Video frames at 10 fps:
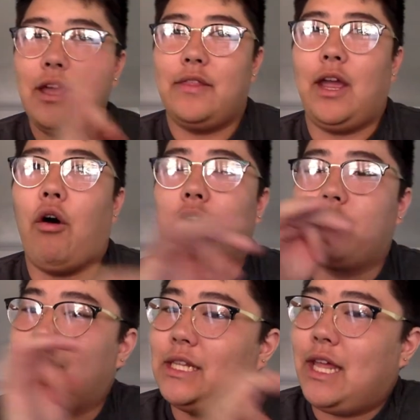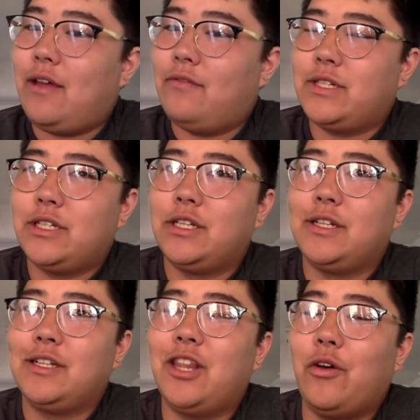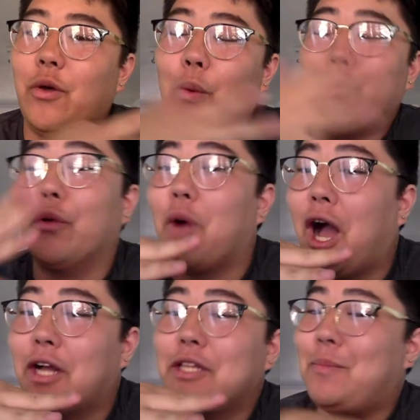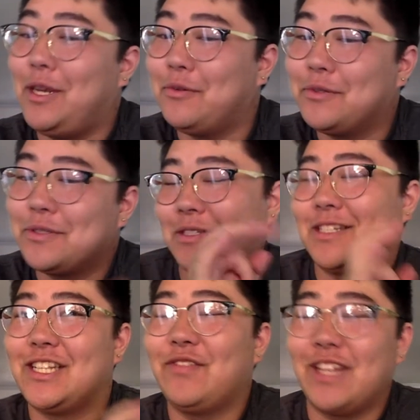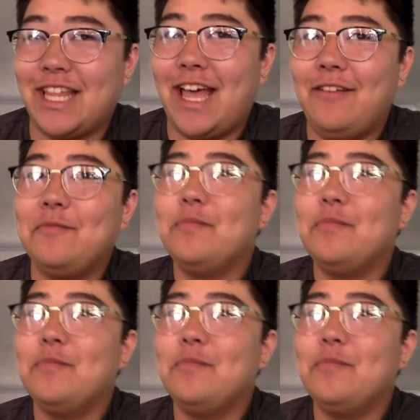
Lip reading: They all really loved the rock, the Beatles, the stuff like that.